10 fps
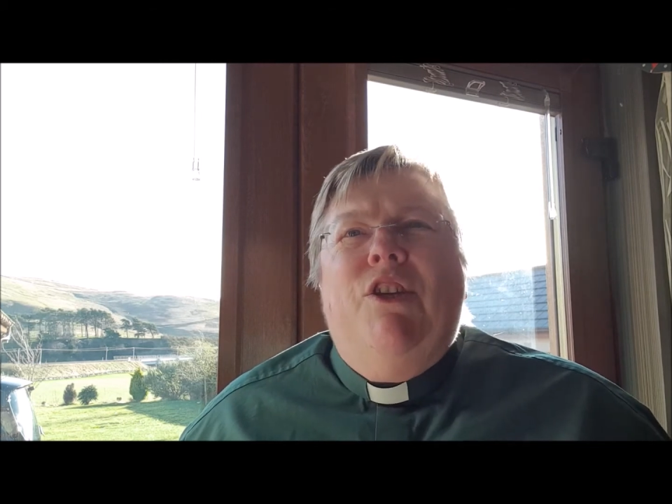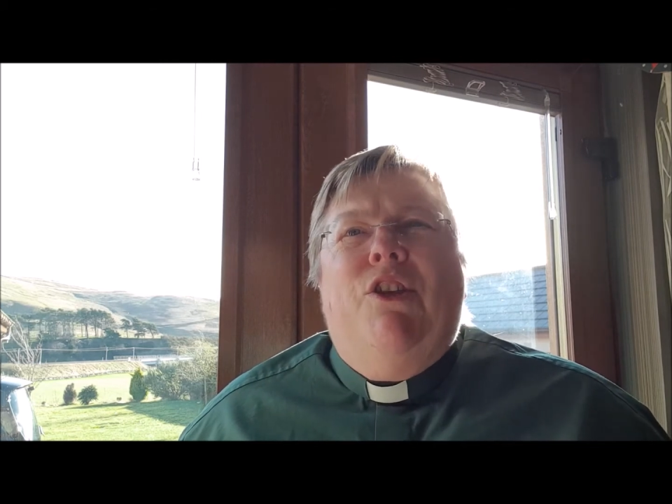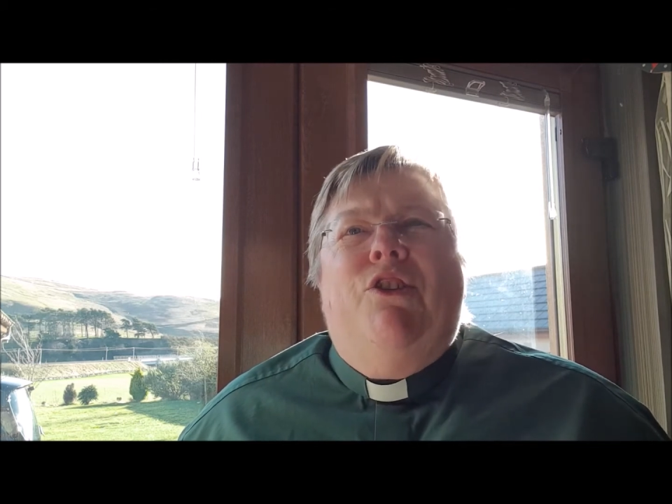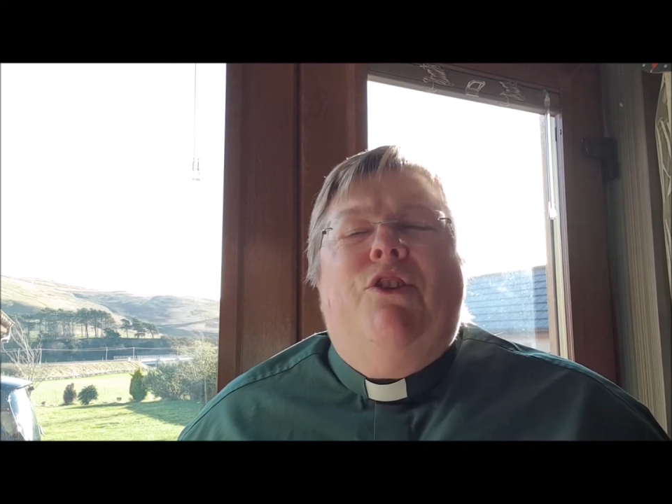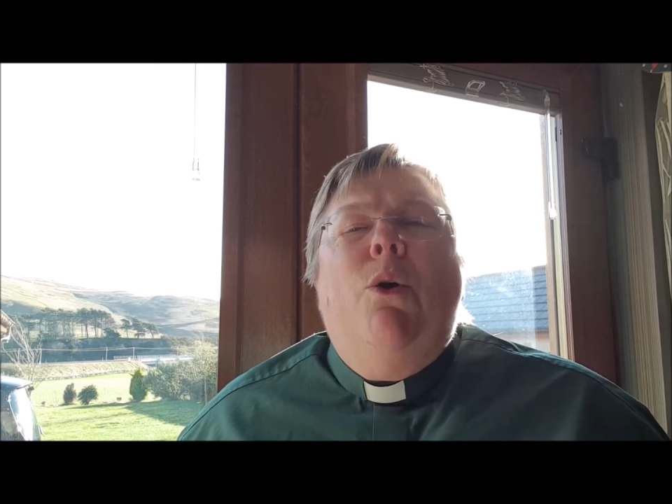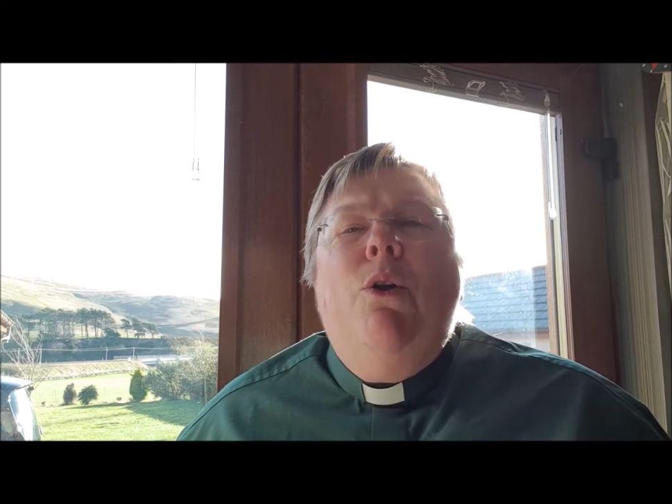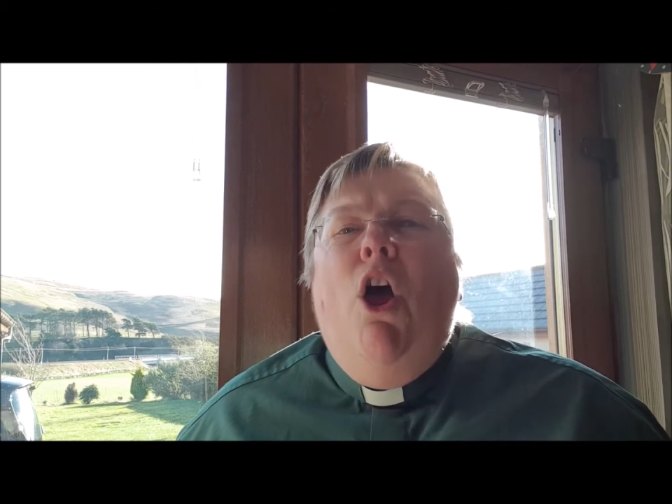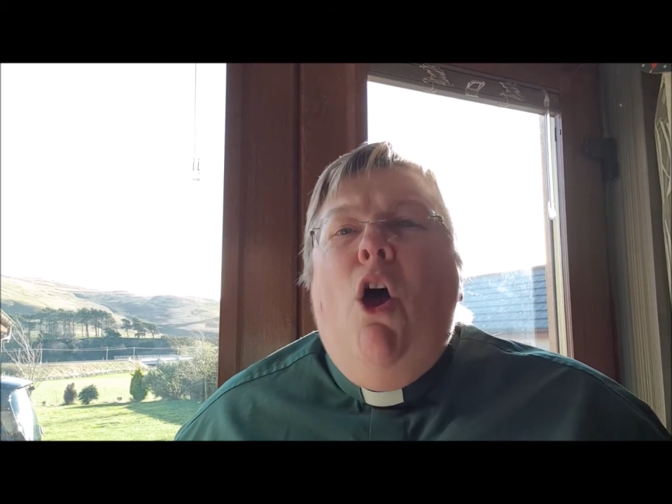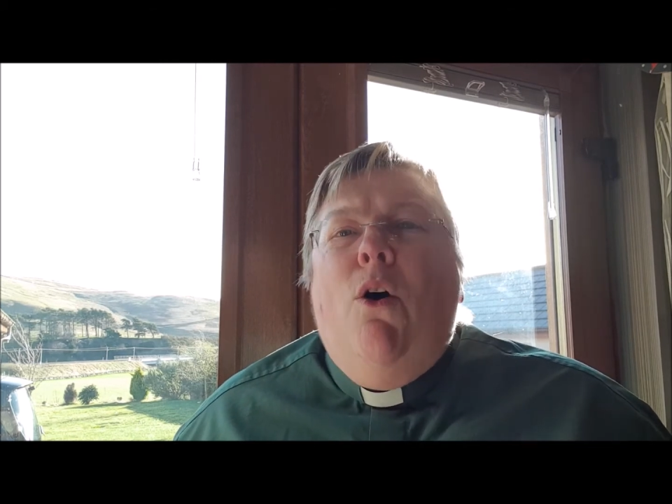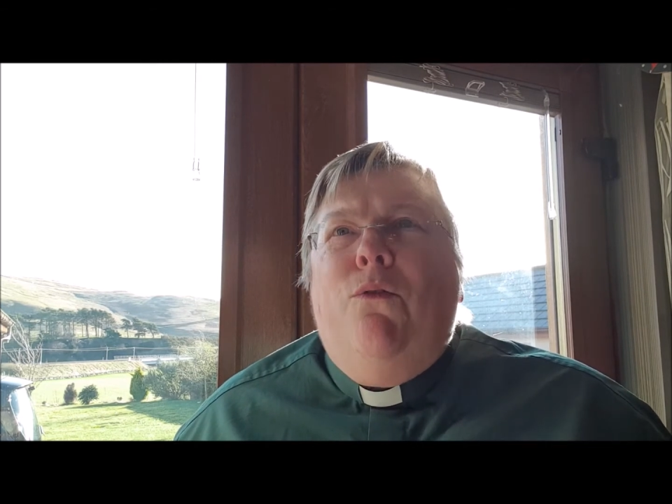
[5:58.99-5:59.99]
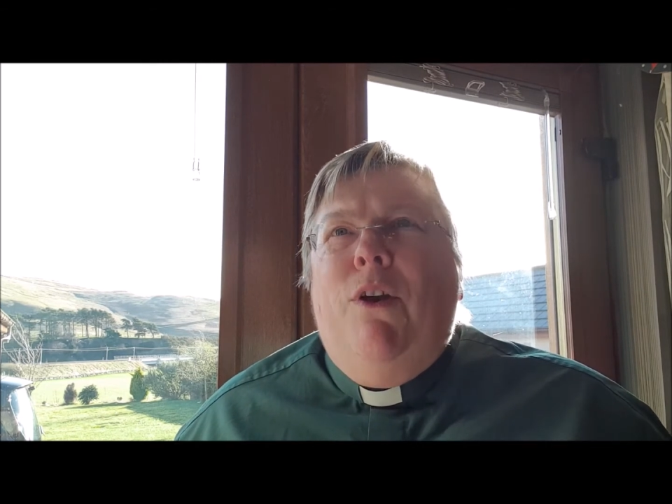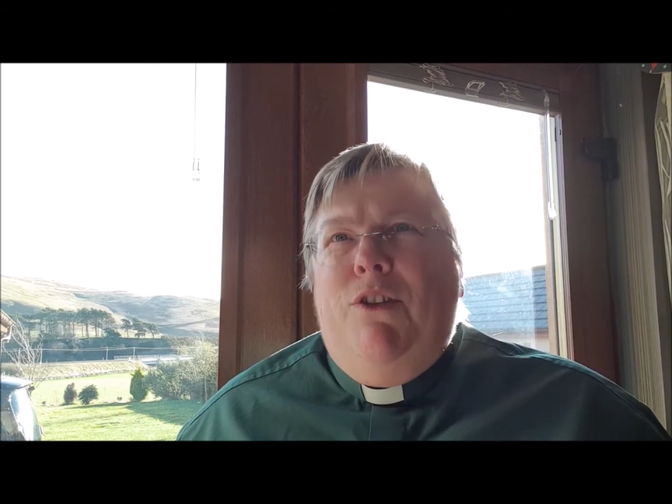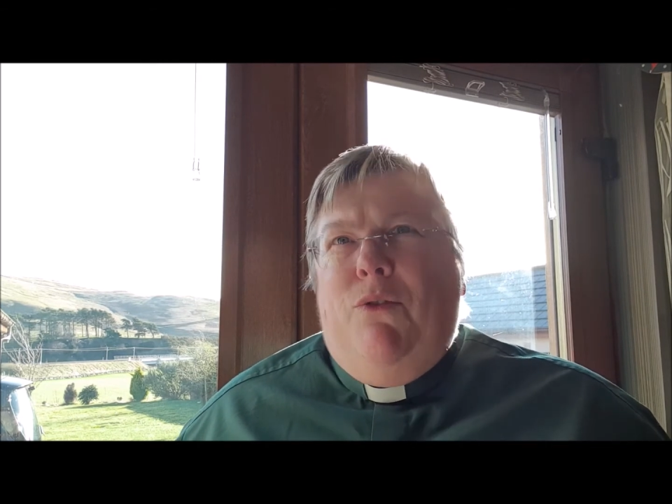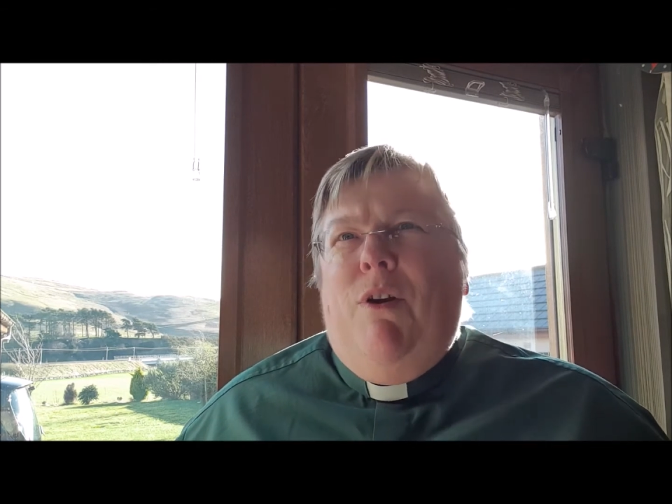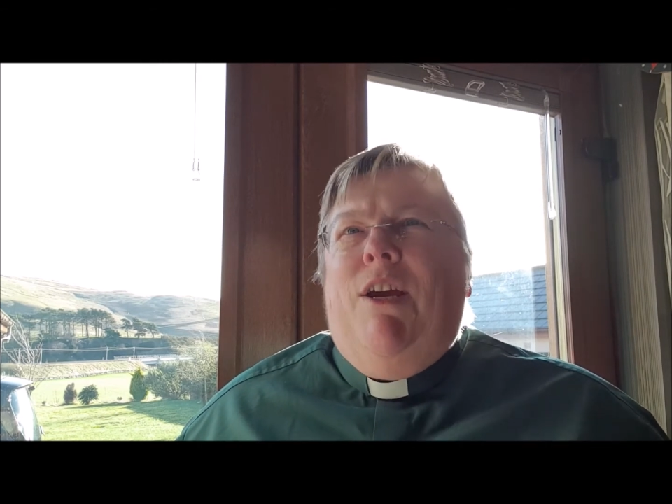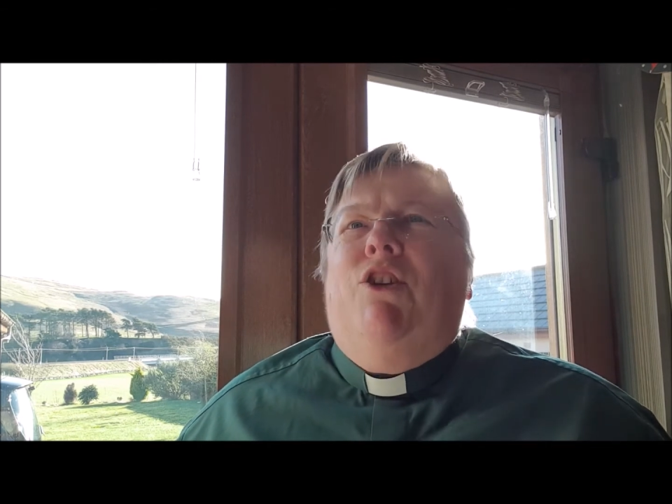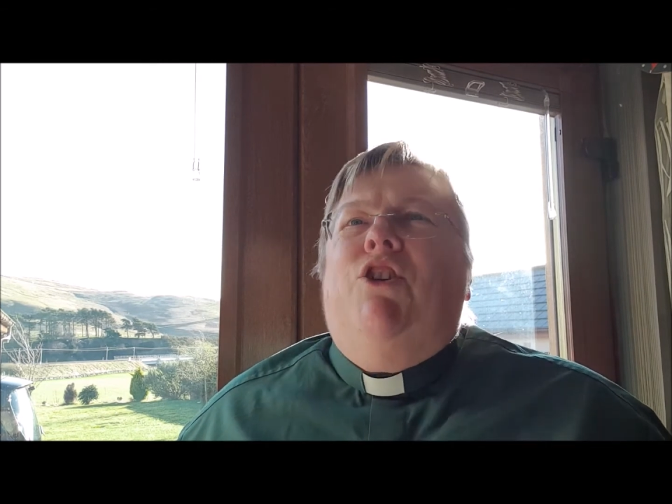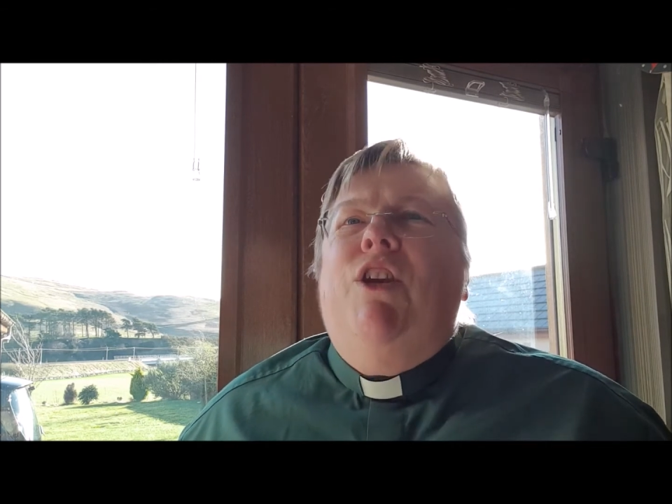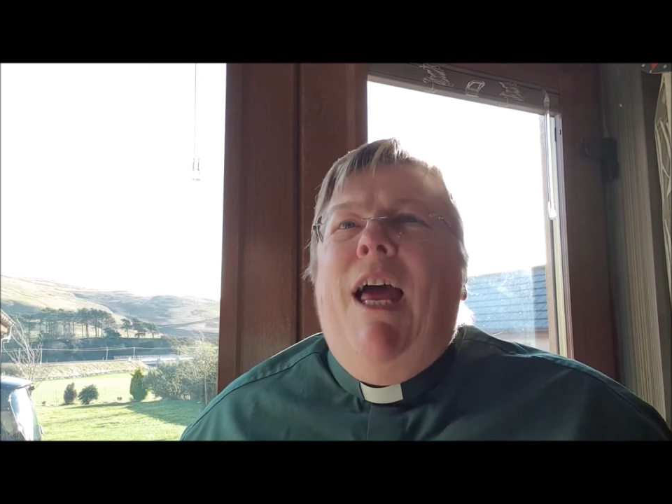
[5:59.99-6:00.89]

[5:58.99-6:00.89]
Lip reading: the stone of resurrection